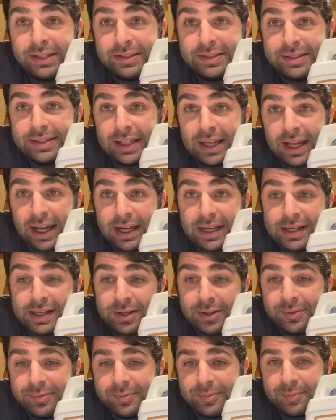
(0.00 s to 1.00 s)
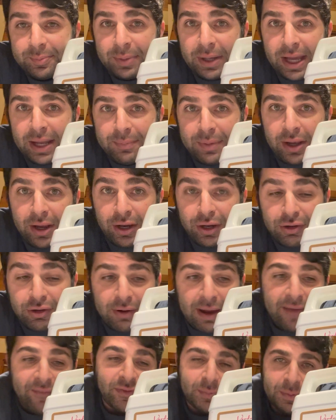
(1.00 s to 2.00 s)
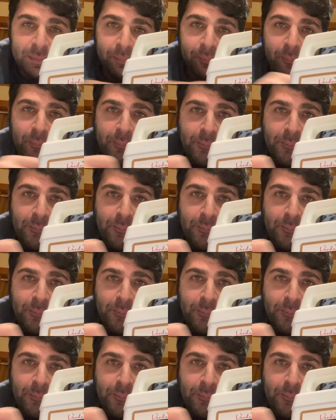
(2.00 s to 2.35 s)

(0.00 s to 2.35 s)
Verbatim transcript: Scott here, Pine Barrens Craftsman.